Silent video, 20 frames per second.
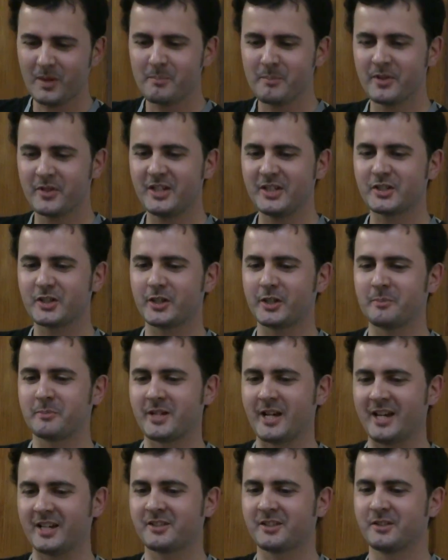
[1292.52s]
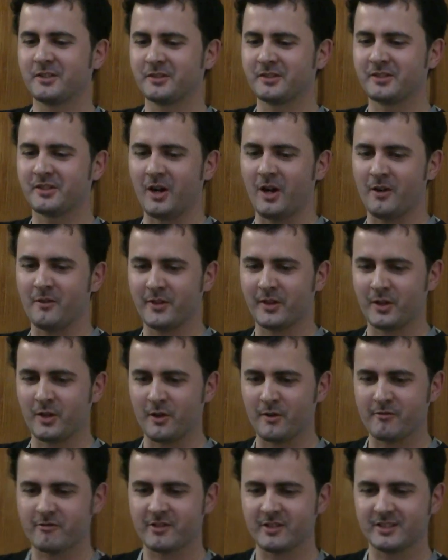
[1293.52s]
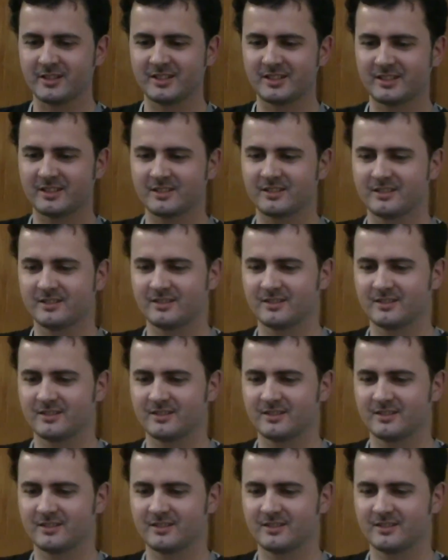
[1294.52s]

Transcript: But these are the objectives of the conference.